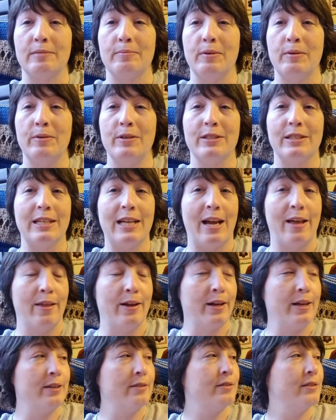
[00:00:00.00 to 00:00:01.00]
But we'll see how
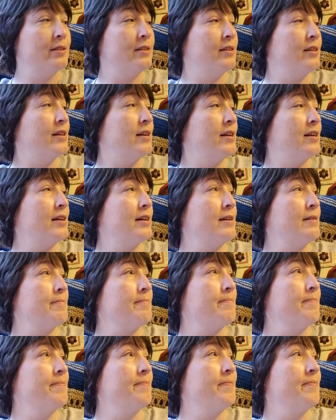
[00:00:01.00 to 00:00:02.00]
that goes.
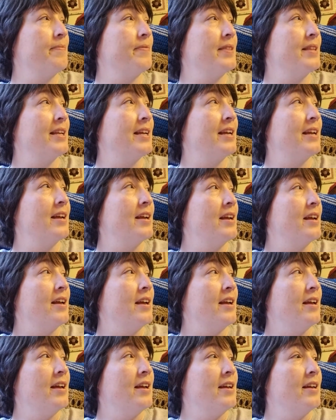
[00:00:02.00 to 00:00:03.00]
Um,
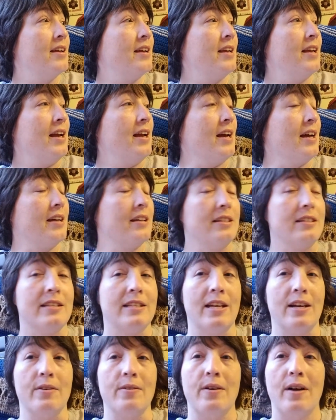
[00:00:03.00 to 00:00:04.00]
yeah,
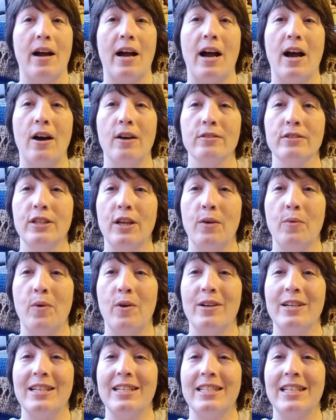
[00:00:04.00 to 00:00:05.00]
so I also
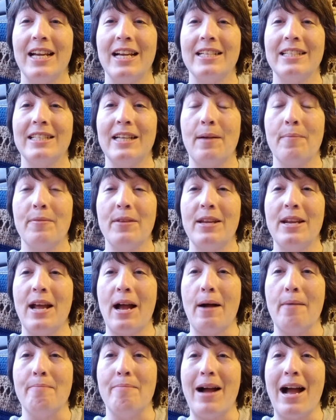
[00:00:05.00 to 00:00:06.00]
wanted to say something
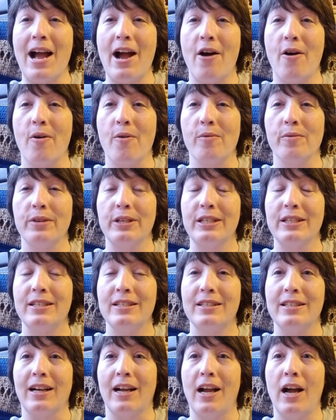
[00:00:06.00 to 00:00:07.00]
about
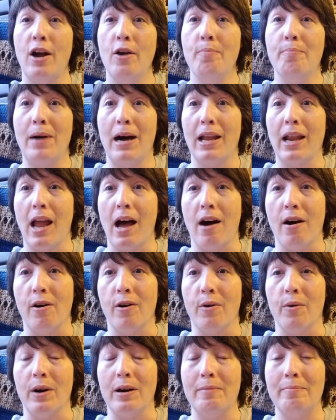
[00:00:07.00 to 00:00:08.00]
the COPPA
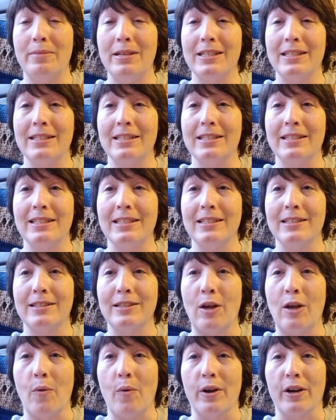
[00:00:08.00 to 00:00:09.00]
law business that's
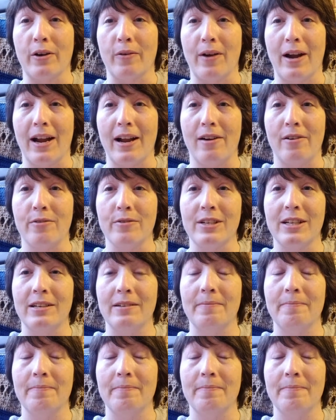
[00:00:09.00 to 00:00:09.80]
going around.